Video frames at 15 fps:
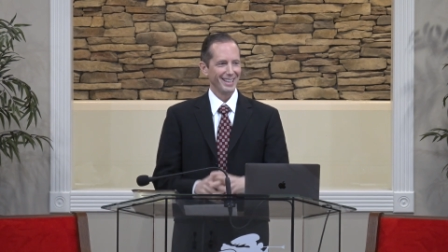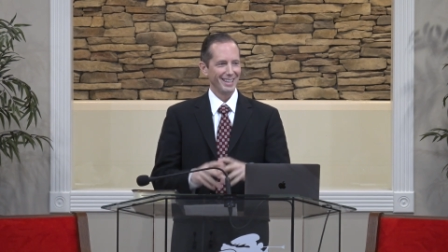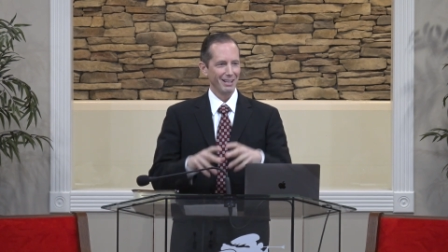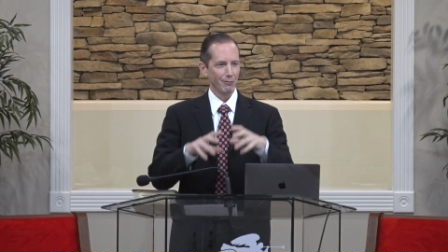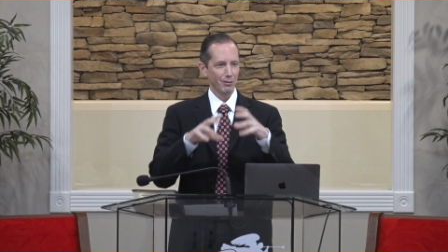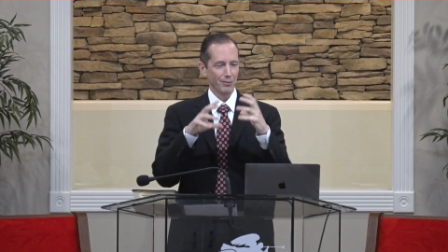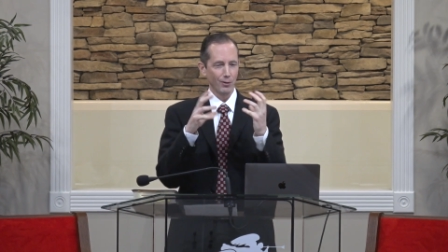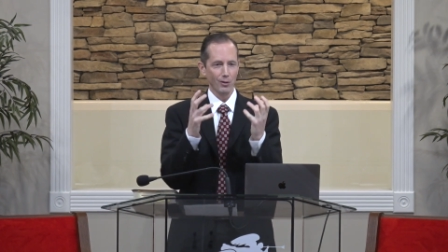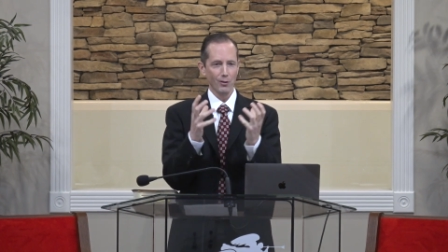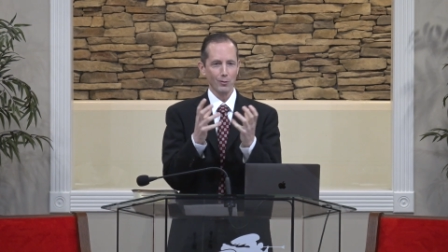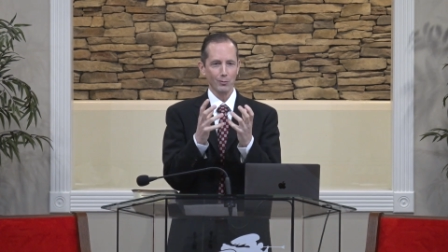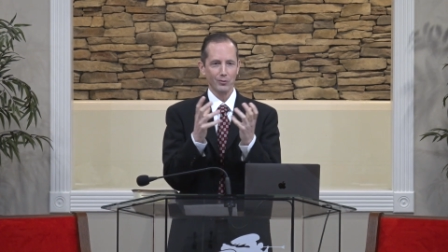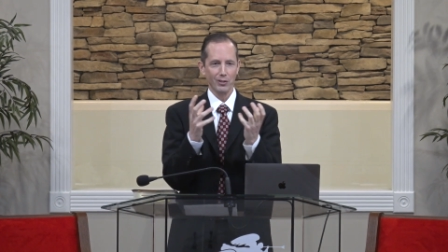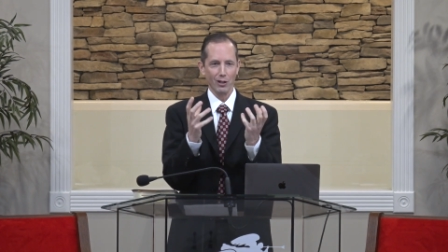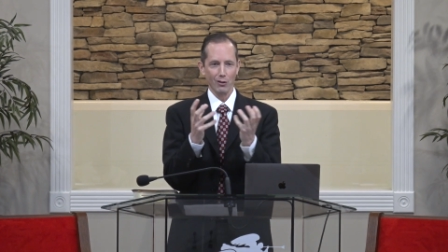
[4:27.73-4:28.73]
they refer to
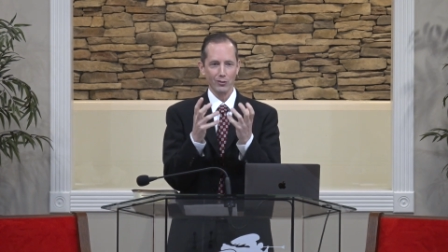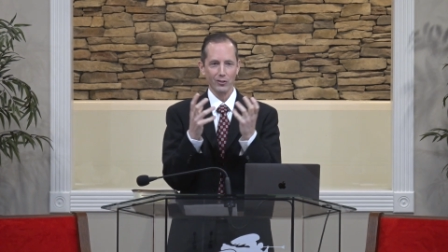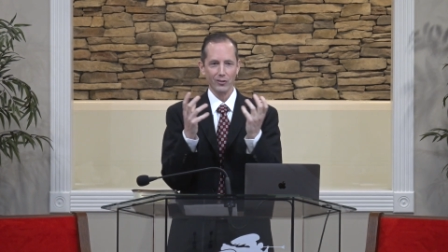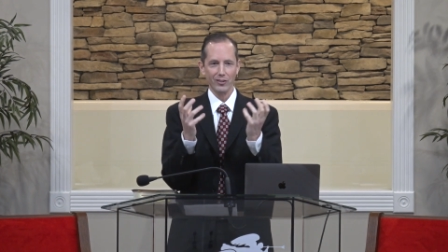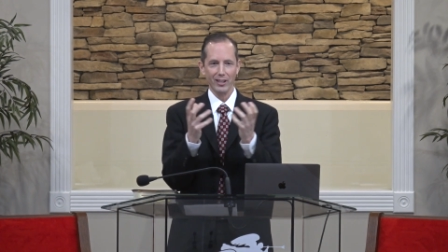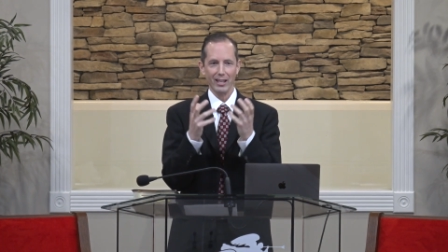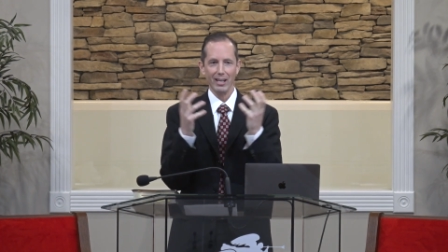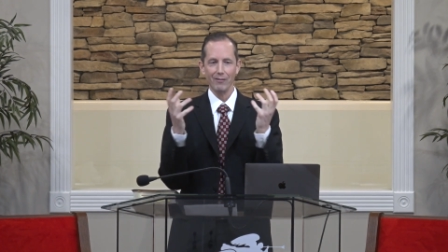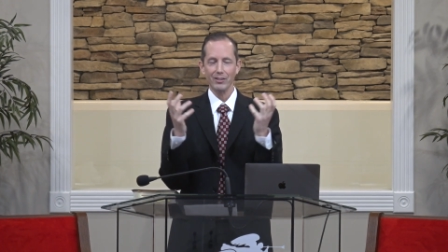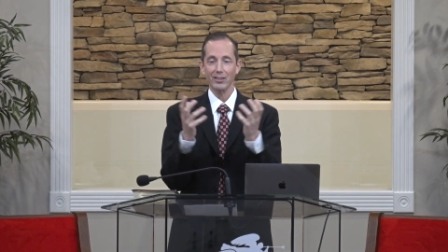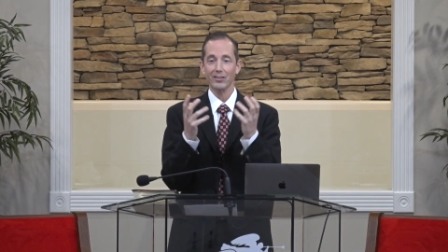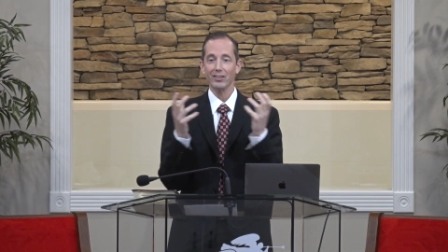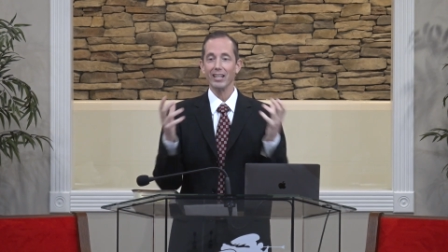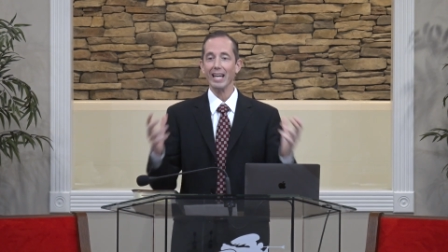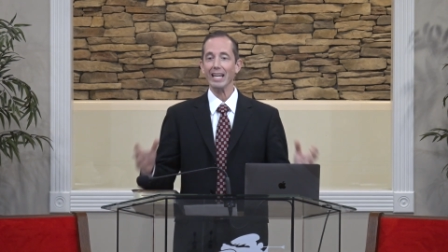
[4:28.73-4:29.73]
themselves as the
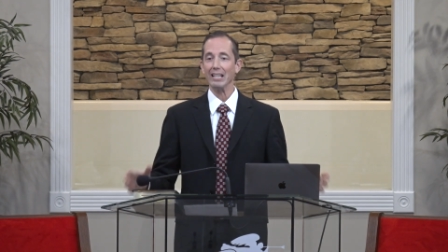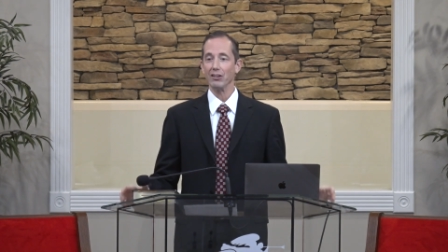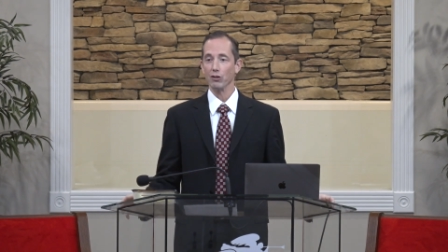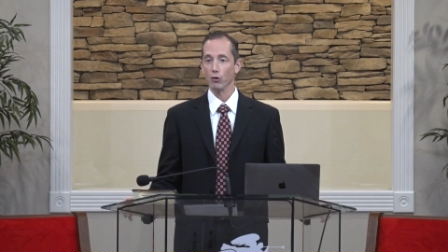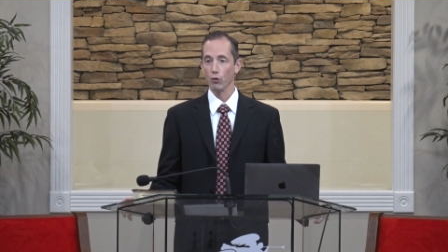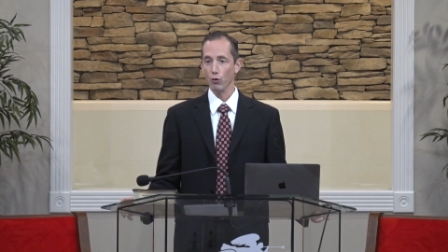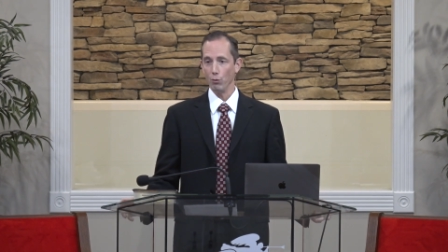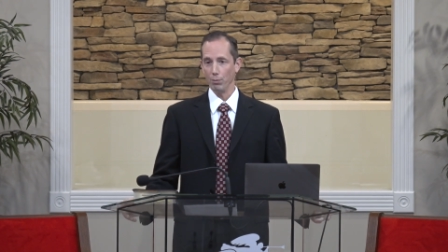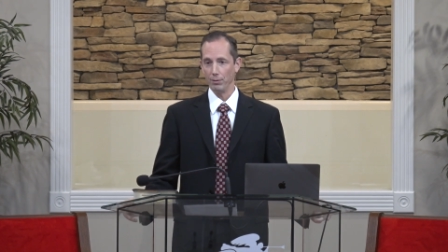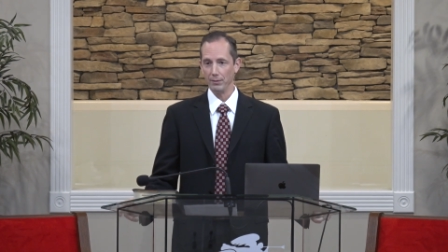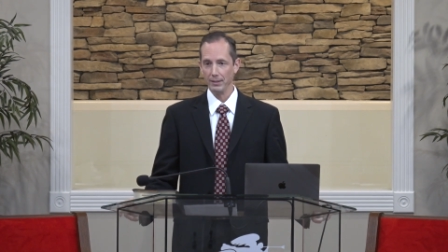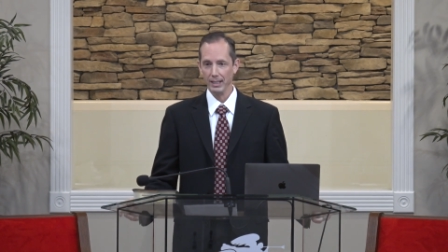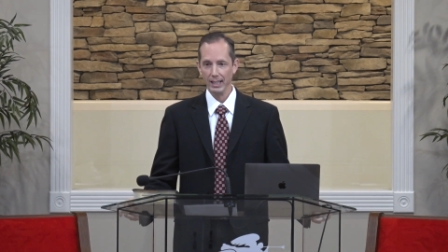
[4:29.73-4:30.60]
Heaven's Gate group.